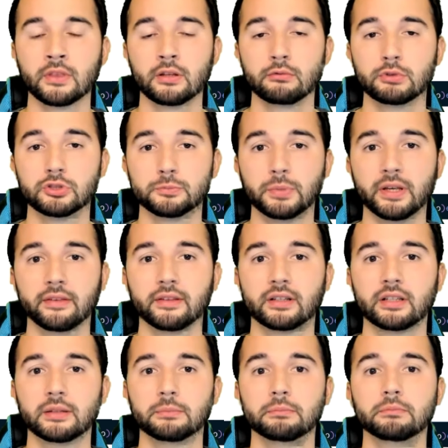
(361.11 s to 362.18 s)
which
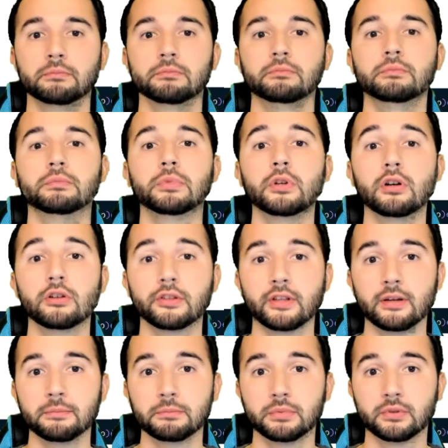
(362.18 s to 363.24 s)
basically blows
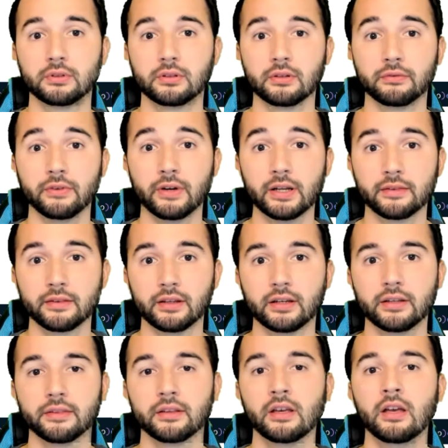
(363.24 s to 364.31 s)
up the file
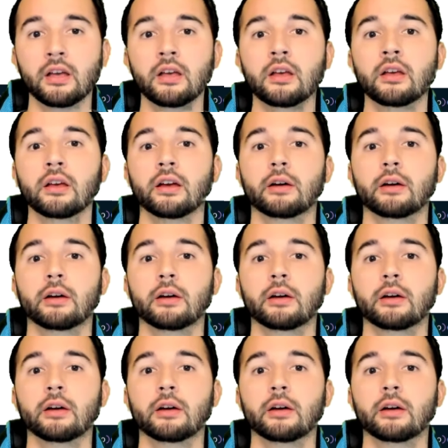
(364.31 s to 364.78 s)
size and